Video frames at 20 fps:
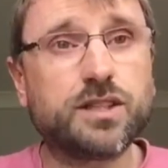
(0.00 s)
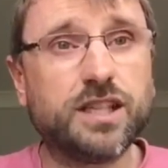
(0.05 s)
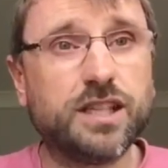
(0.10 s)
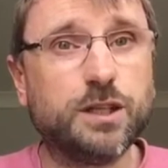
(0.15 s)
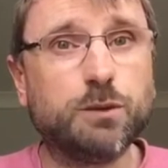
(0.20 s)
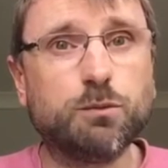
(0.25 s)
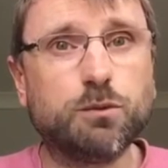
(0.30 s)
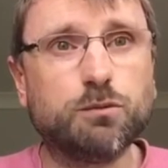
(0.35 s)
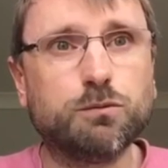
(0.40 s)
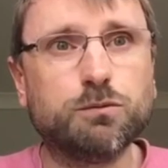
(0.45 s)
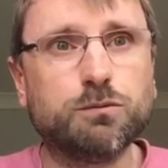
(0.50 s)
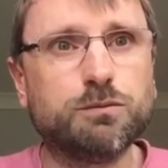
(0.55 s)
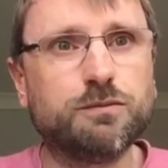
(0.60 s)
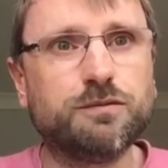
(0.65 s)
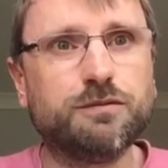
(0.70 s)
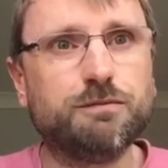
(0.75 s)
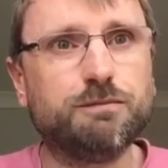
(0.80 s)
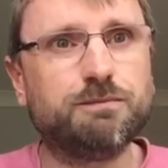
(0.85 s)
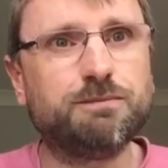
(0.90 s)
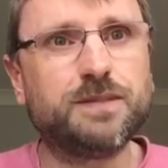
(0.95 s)
He will
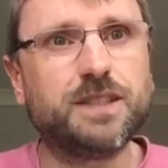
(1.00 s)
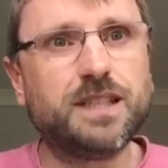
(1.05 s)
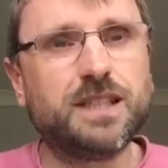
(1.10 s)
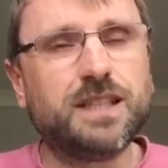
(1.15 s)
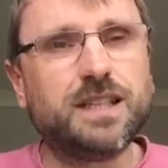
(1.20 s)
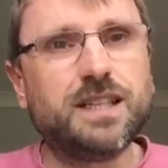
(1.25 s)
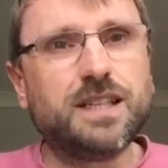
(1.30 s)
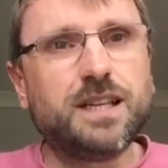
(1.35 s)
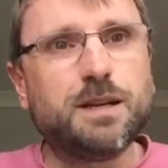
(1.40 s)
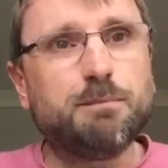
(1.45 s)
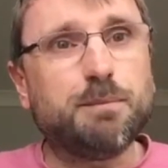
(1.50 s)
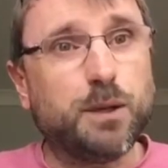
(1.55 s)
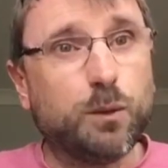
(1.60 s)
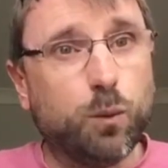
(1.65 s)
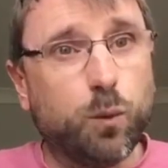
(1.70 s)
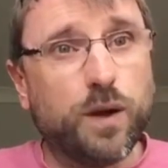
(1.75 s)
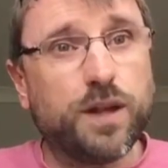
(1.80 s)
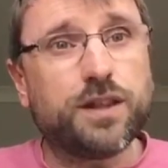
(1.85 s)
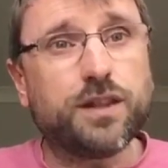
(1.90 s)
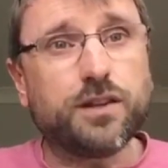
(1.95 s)
be
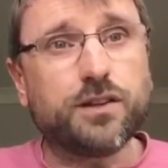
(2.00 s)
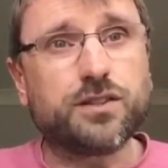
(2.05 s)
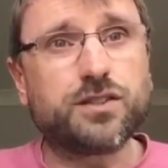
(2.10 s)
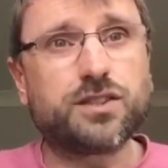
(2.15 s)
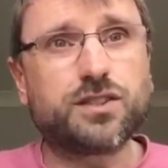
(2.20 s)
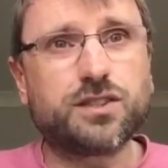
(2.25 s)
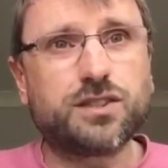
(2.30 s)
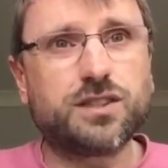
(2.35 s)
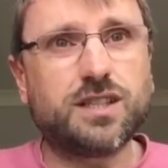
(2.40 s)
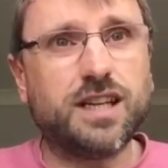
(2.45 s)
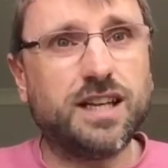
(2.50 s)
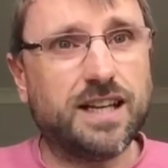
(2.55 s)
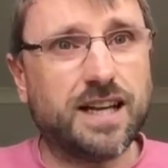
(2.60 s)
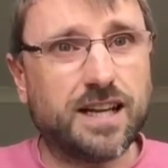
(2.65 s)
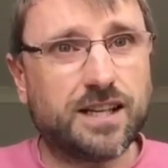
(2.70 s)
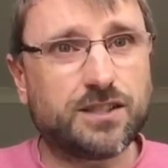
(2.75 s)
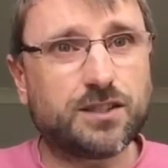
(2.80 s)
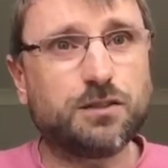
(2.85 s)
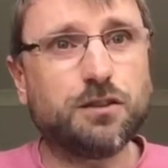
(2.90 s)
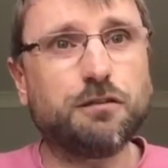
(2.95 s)
with us in
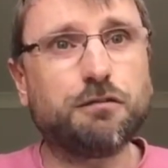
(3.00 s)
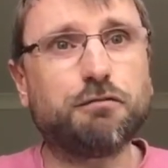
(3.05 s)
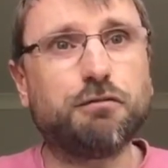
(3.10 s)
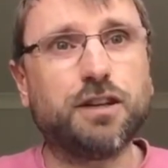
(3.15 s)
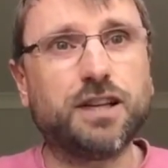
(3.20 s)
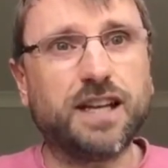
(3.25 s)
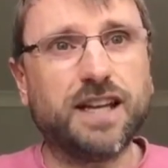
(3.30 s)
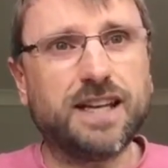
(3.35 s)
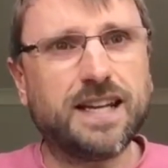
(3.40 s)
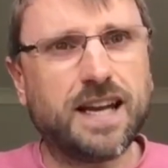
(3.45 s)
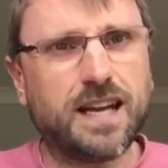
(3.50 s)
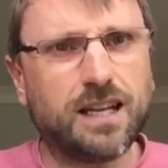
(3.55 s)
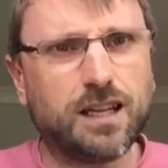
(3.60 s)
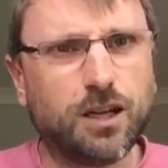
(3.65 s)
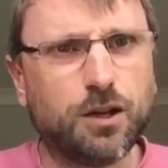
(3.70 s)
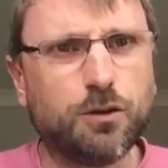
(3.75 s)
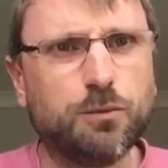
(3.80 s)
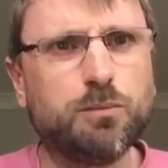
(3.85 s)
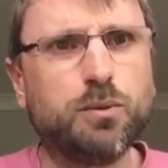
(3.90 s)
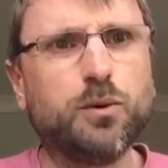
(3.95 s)
our suffering, in our
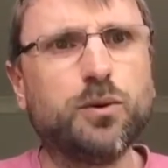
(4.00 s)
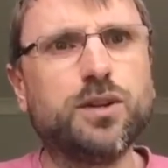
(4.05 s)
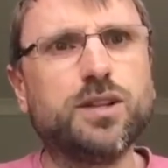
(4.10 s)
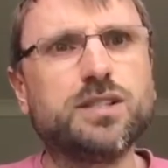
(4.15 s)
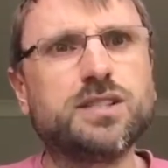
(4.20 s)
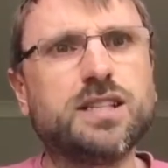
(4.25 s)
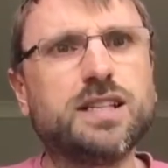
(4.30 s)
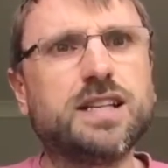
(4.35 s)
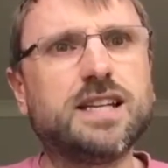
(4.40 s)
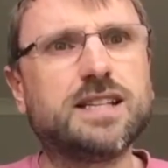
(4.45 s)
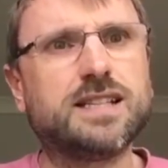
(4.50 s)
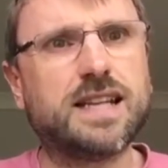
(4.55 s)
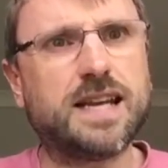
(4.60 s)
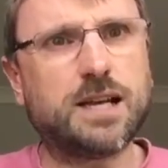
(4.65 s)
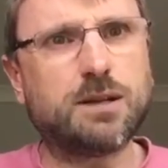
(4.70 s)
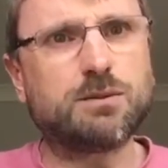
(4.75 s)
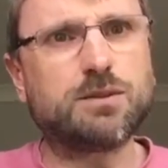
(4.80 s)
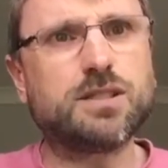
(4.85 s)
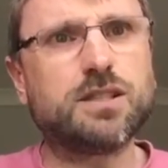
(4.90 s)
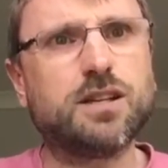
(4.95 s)
low points, in our
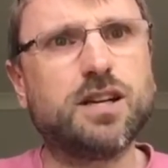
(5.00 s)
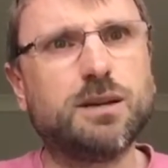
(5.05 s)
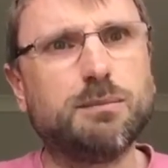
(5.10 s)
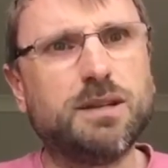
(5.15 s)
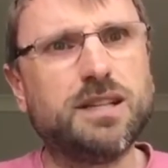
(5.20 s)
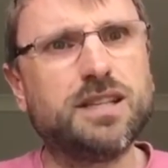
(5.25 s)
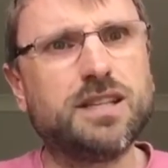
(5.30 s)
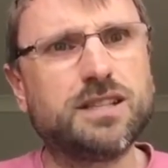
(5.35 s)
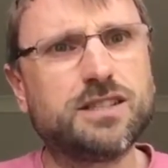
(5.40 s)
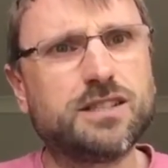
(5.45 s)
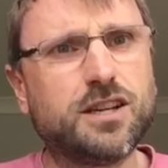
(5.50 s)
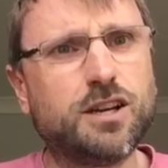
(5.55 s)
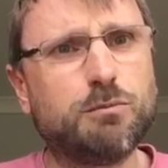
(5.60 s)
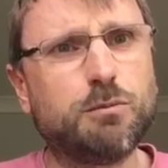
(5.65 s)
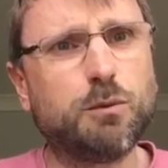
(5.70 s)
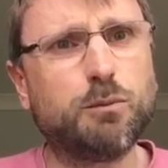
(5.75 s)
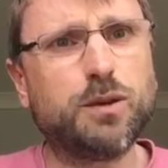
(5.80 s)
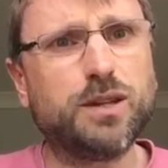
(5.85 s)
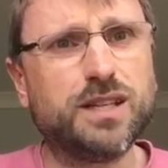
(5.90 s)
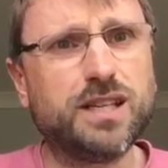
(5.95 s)
downtime, in the time
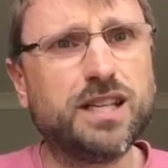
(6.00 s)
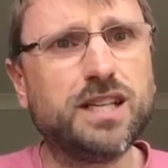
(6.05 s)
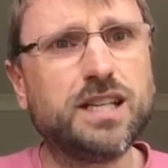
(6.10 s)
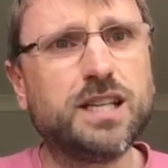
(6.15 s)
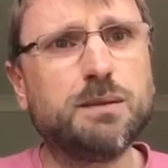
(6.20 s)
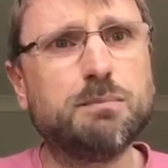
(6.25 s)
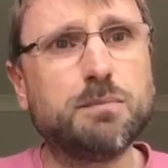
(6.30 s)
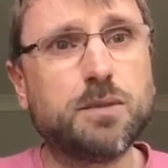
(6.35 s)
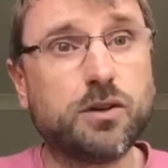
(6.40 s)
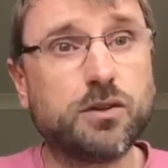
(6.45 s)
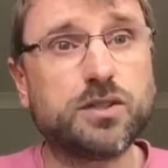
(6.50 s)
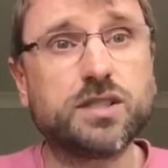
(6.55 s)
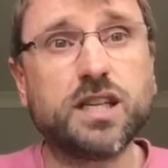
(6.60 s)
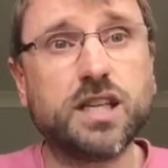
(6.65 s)
when we need him most.